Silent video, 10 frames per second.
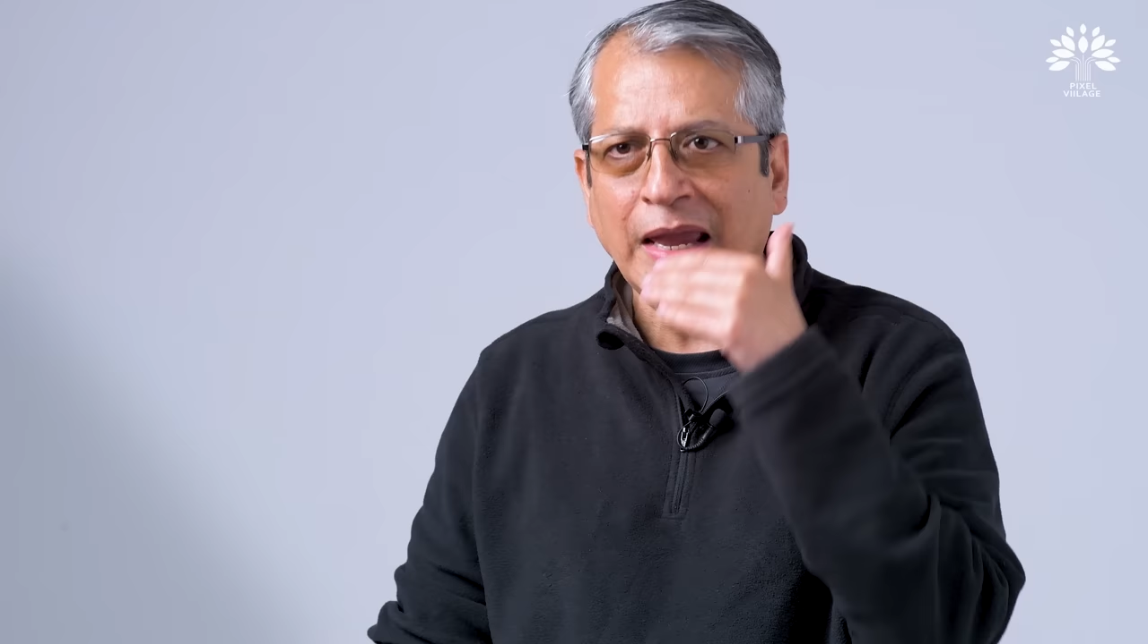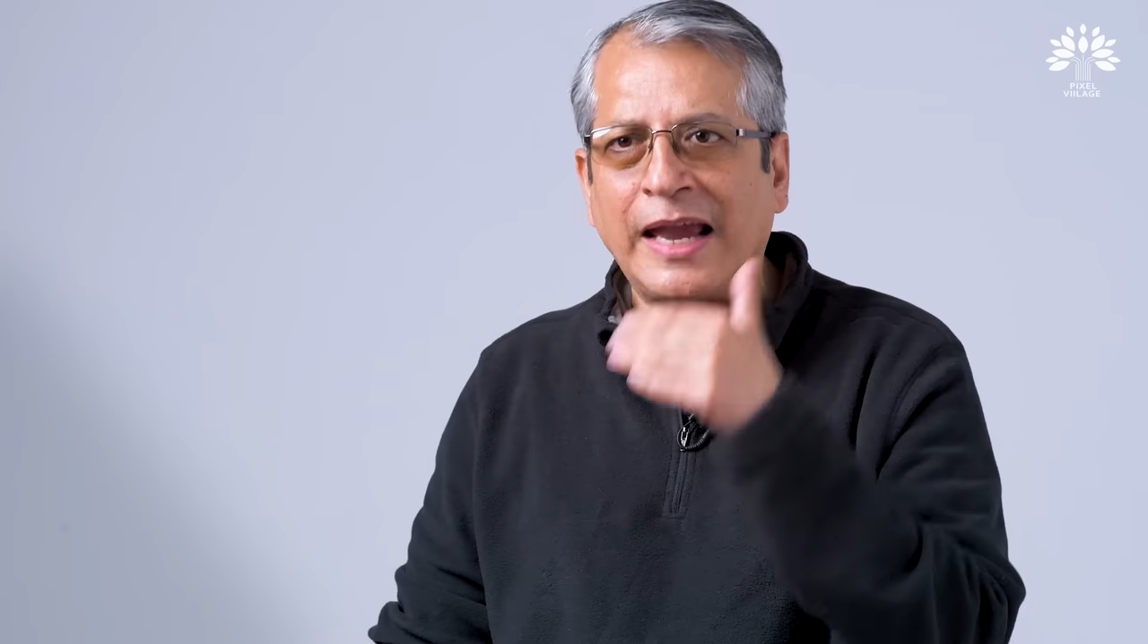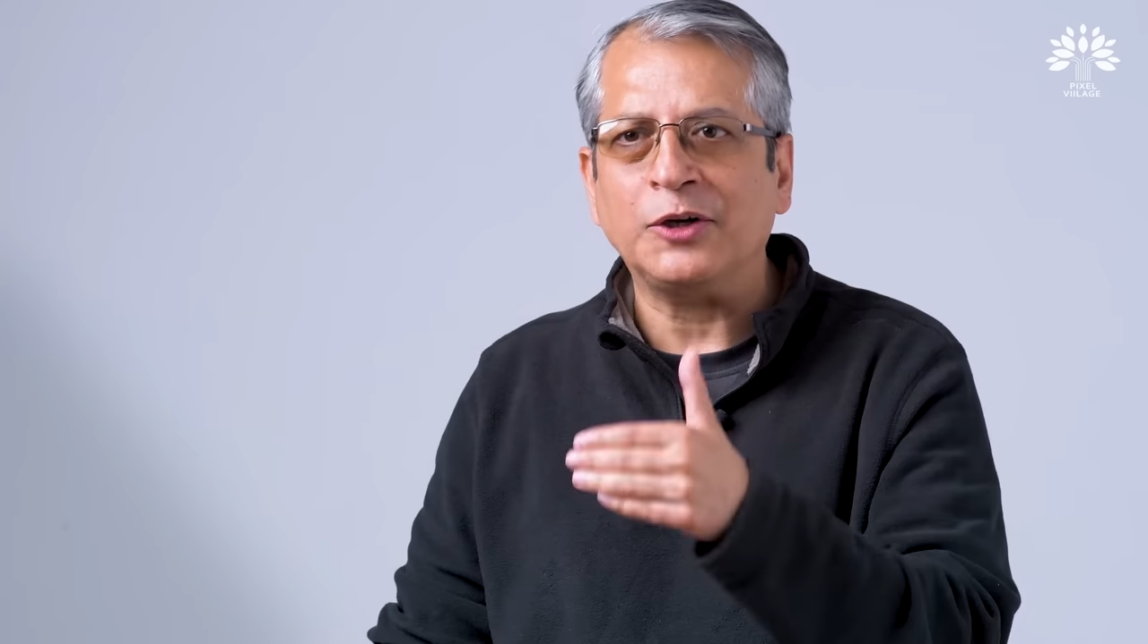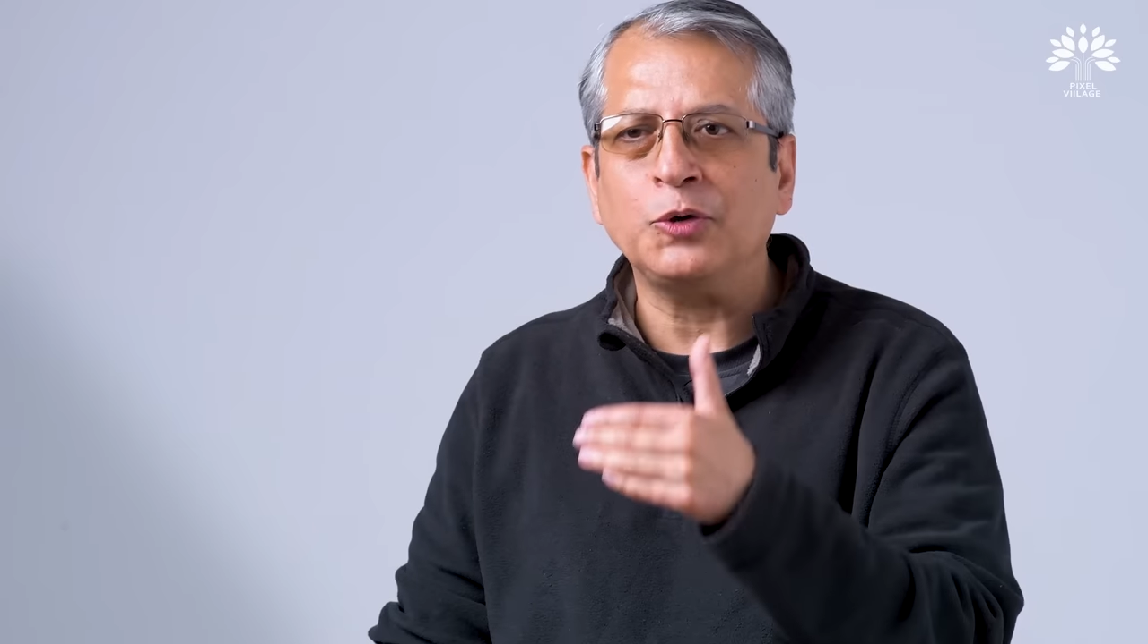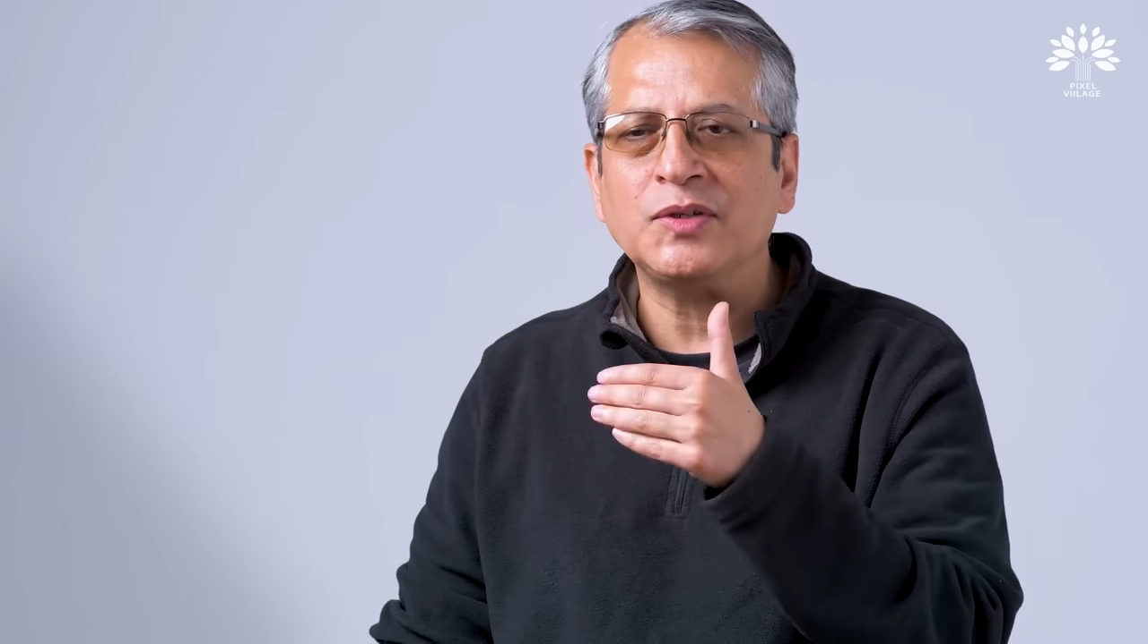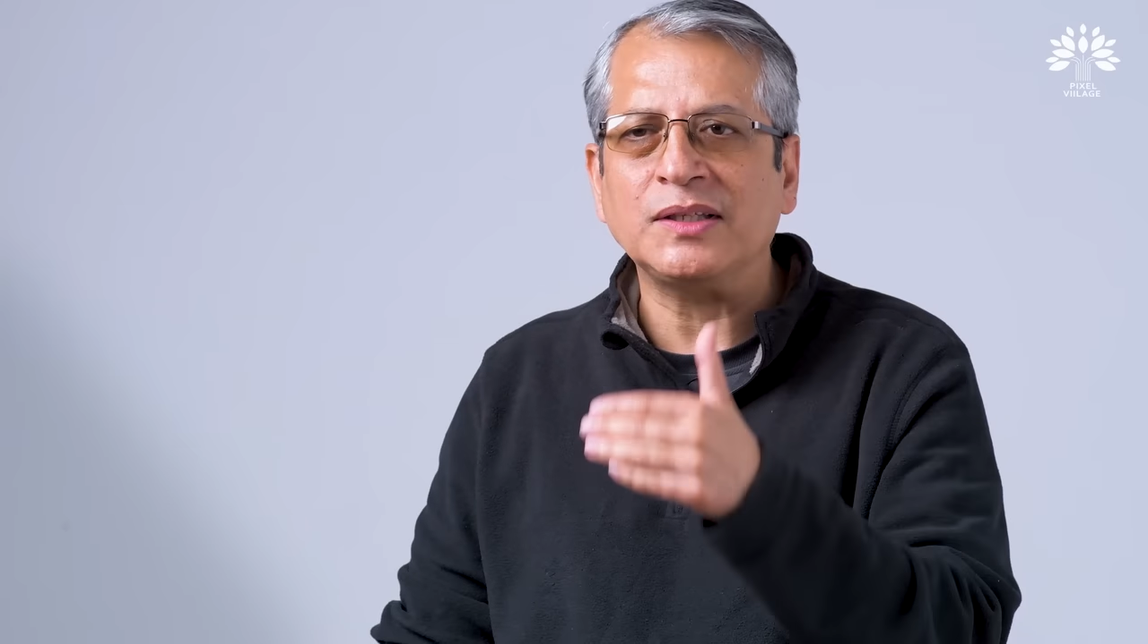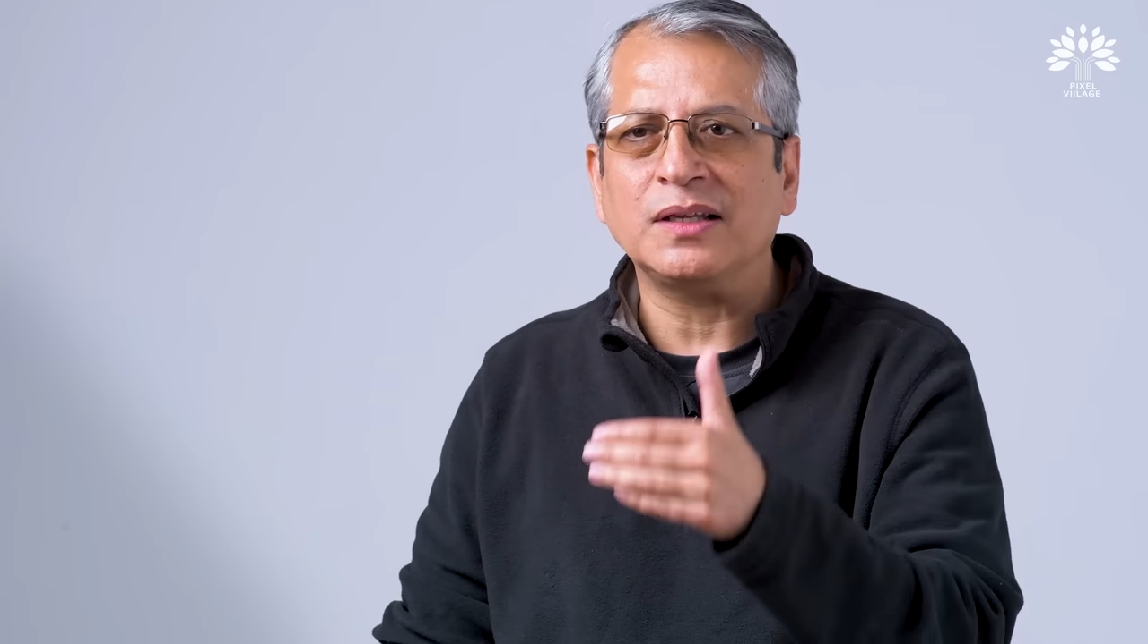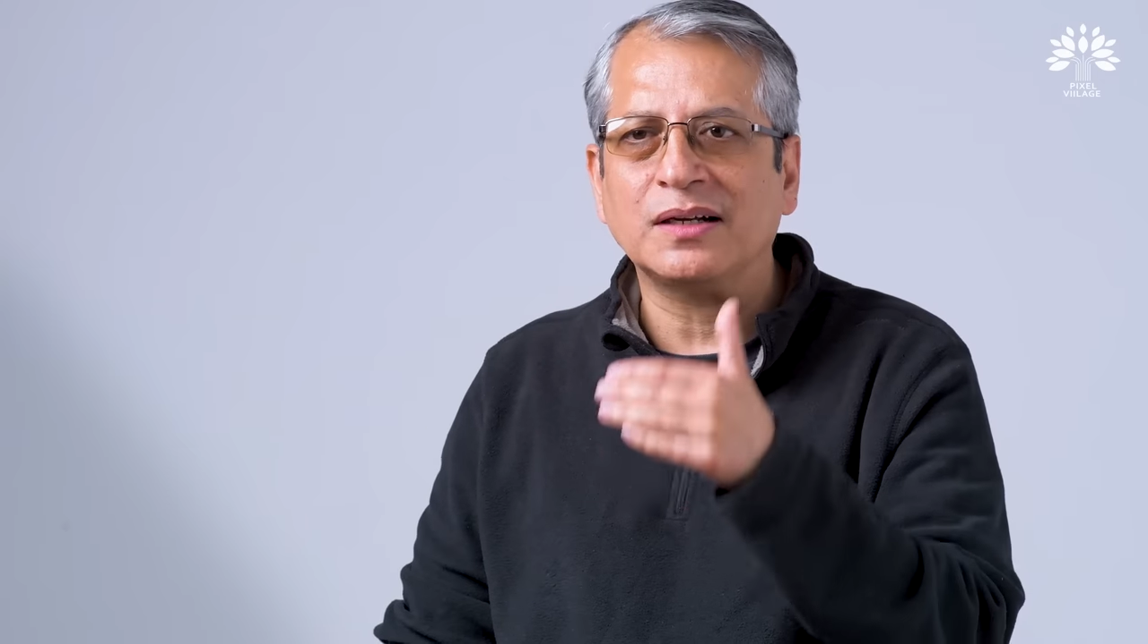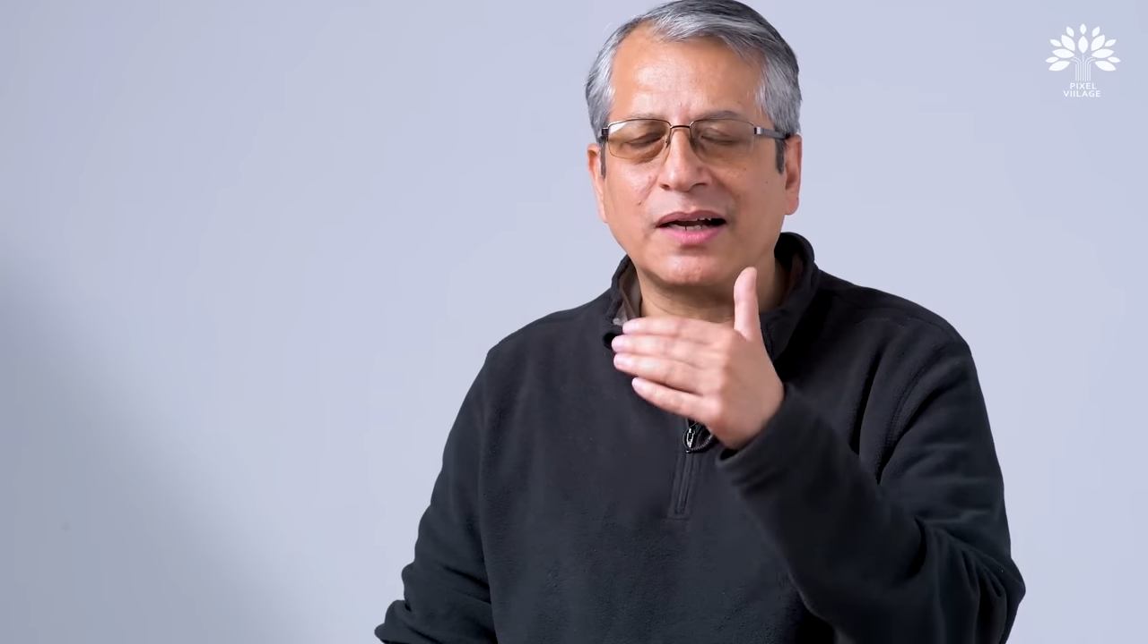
and using the